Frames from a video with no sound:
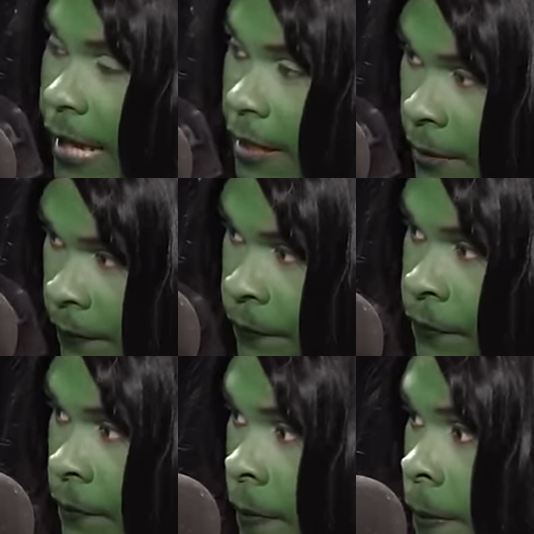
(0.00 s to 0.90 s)
But you don't
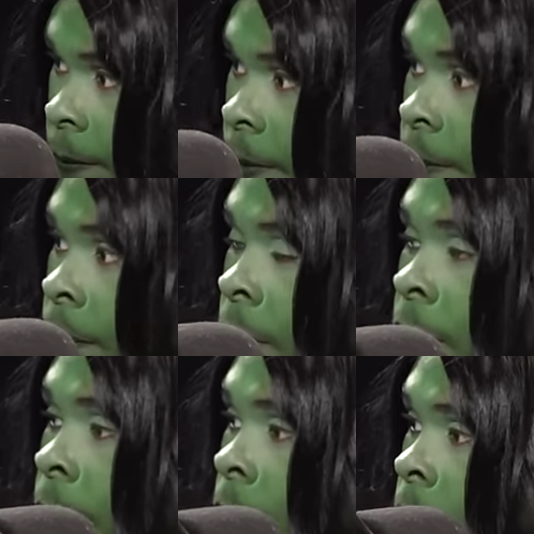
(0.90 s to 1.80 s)
like peanut butter, or you
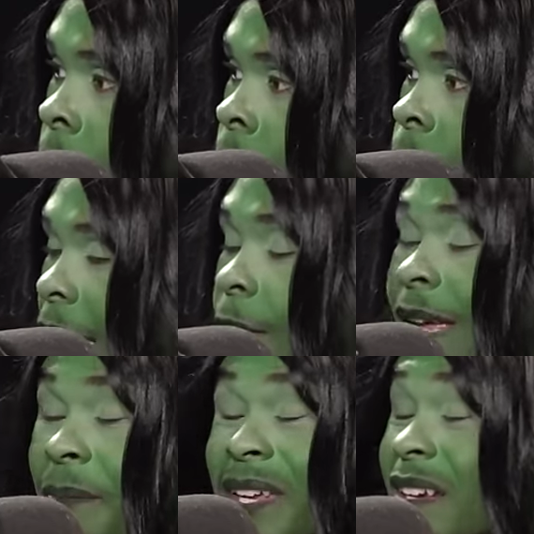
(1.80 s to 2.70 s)
don't like peanuts. I don't
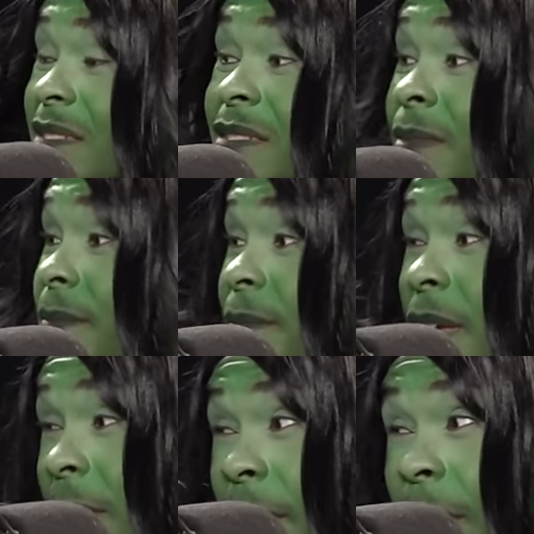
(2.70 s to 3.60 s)
like peanuts.
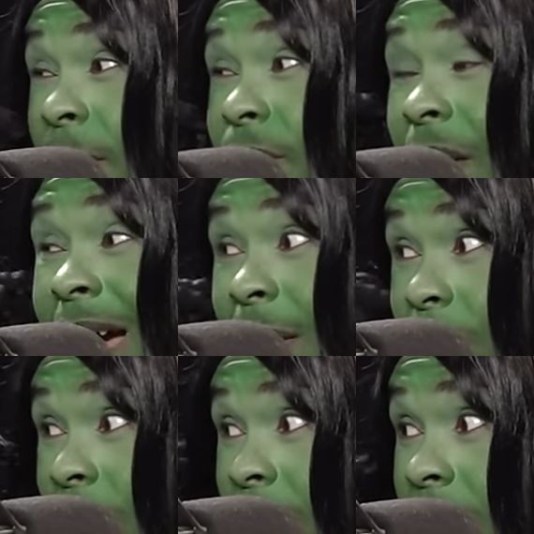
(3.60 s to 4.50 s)
Peanut but butter, peanut I'm fine
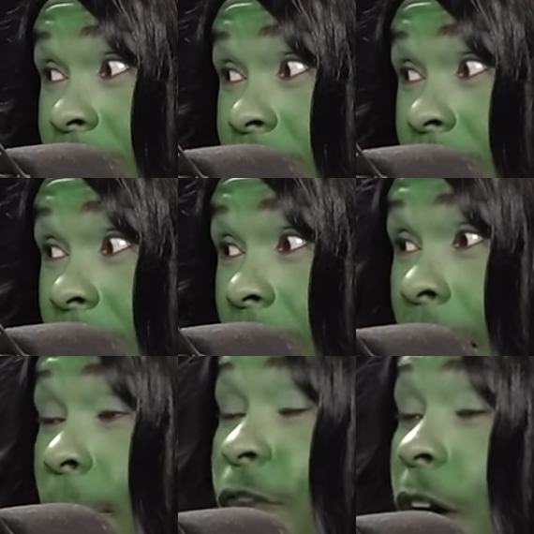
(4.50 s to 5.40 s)
butter. with. Okay.
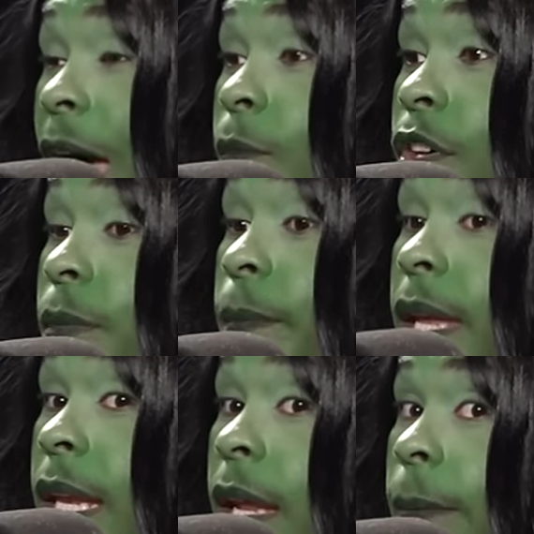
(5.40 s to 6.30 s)
I'm fine with
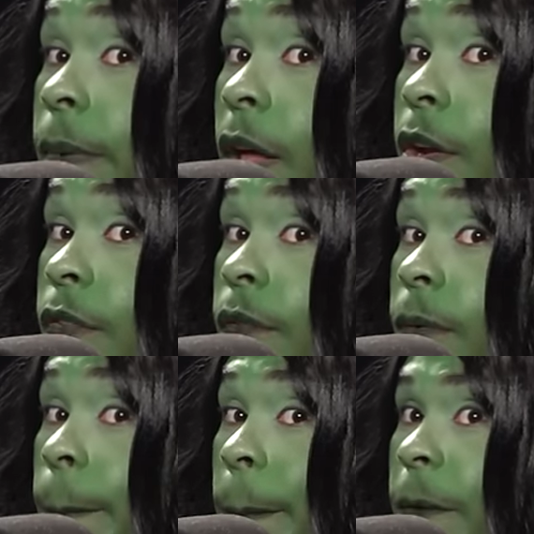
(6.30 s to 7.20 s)
peanut butter
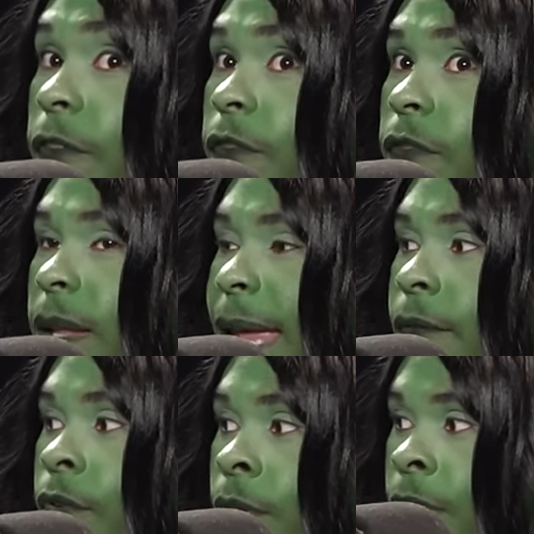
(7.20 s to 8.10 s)

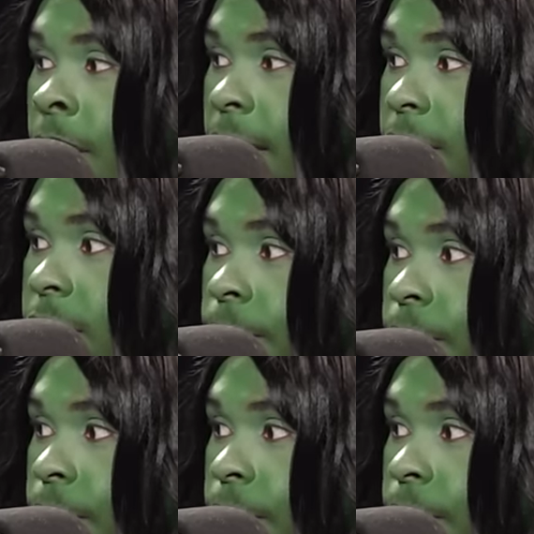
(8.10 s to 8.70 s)
flavored things.